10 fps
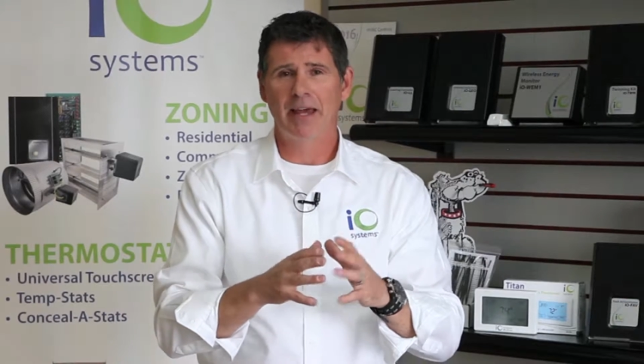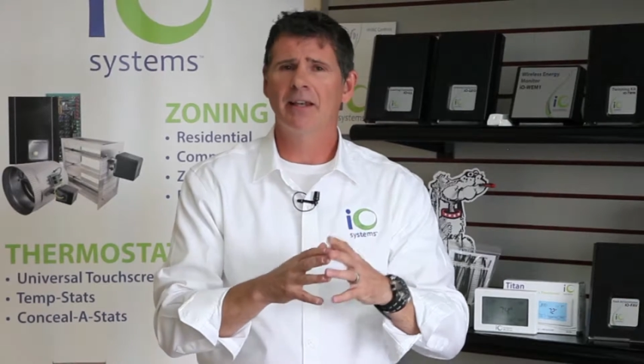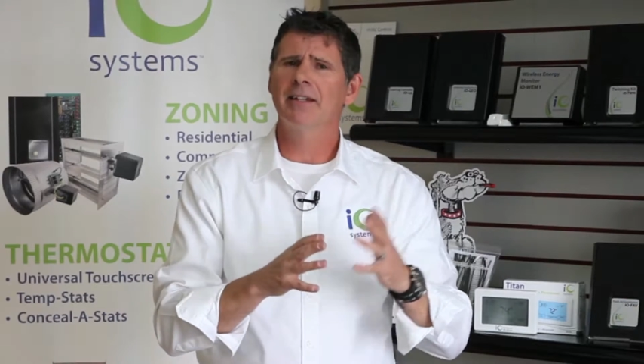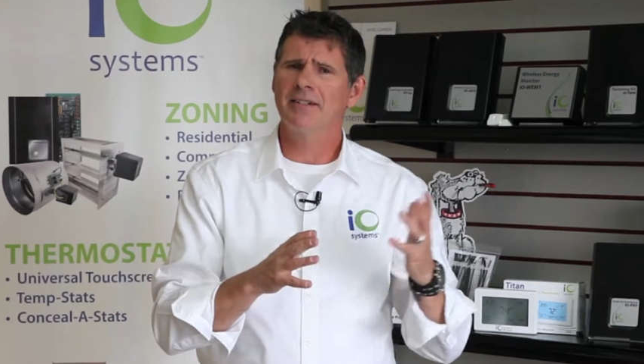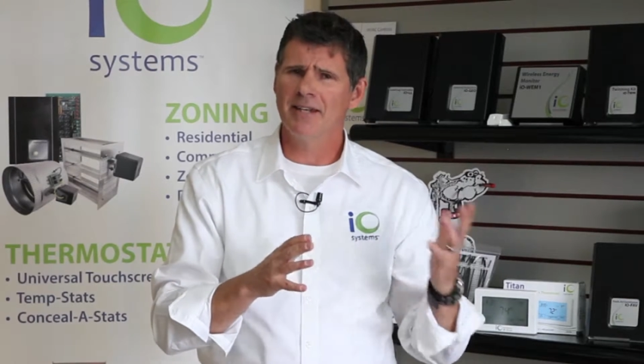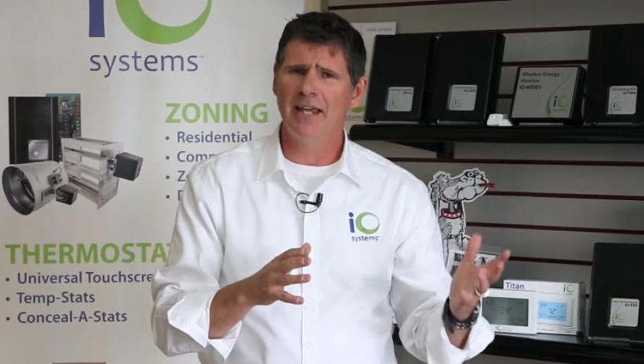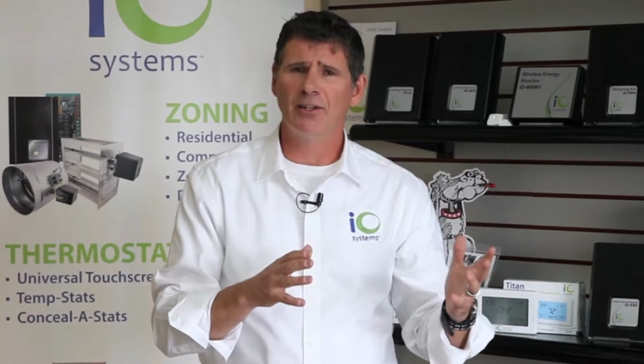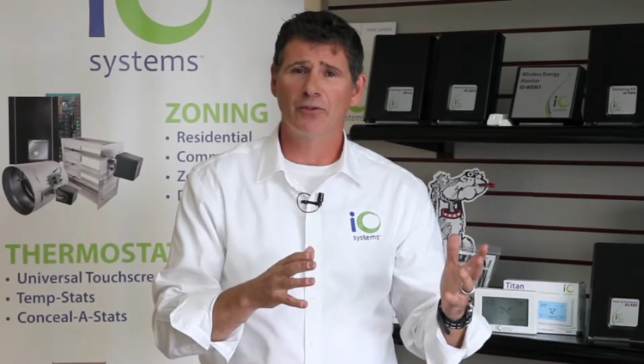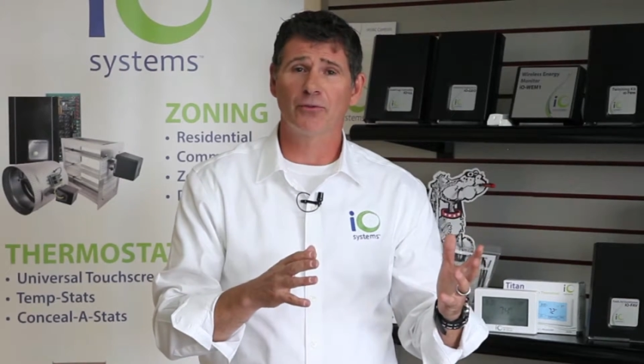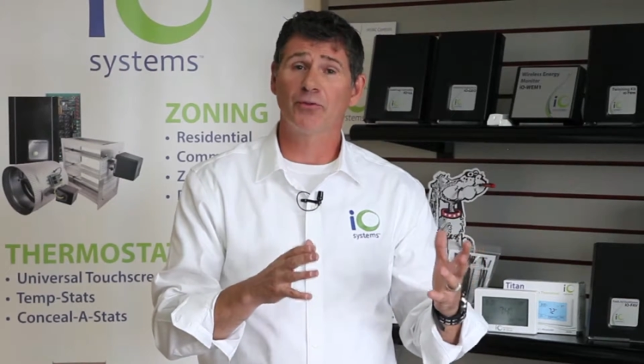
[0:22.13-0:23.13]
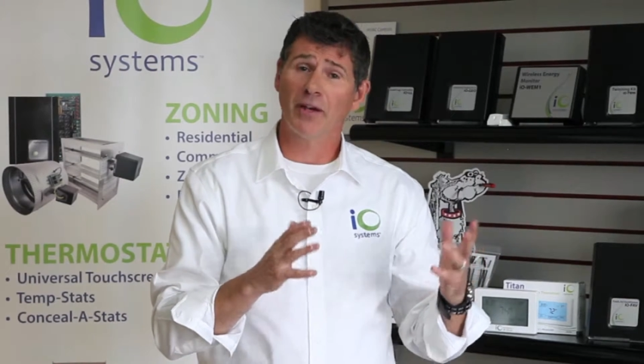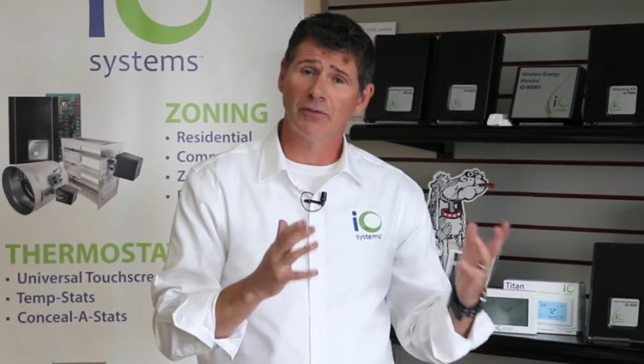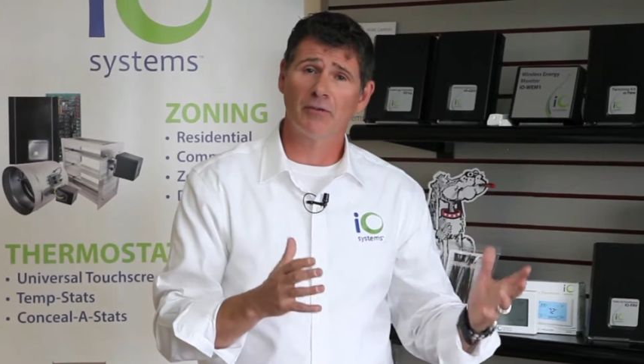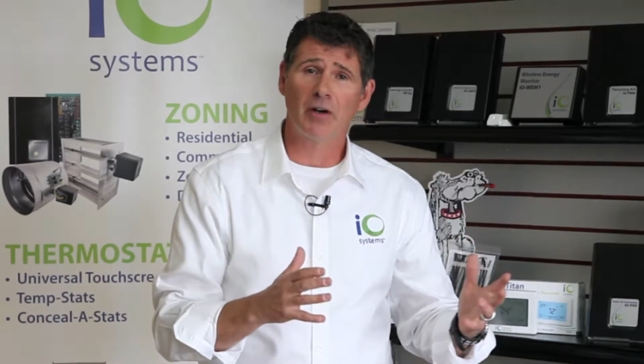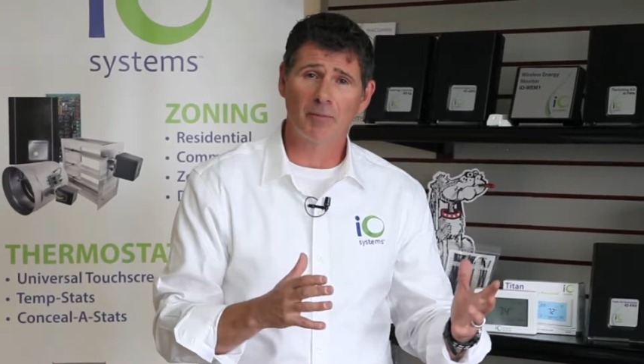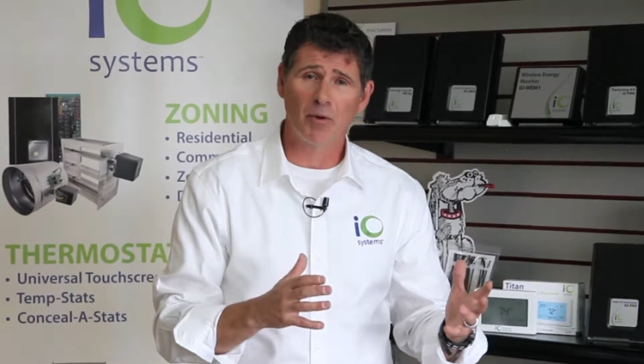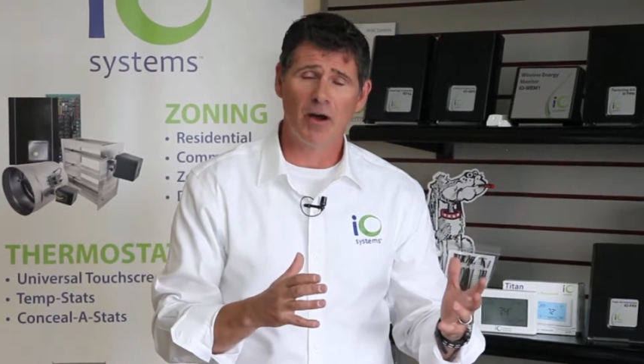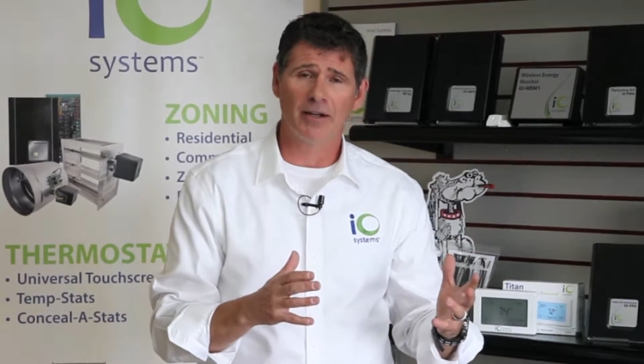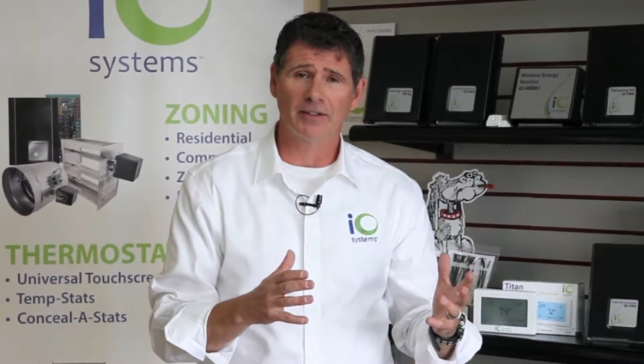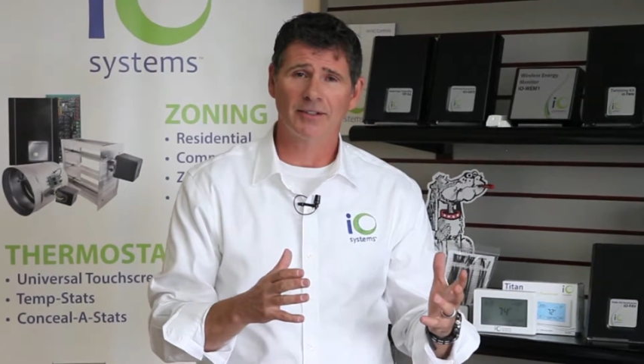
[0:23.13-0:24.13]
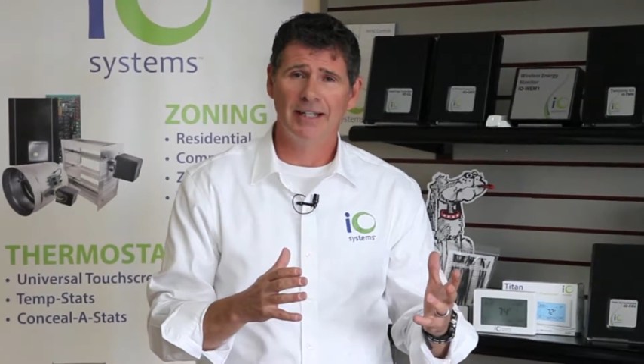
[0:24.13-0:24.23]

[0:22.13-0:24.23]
I'd like to take you through several of our products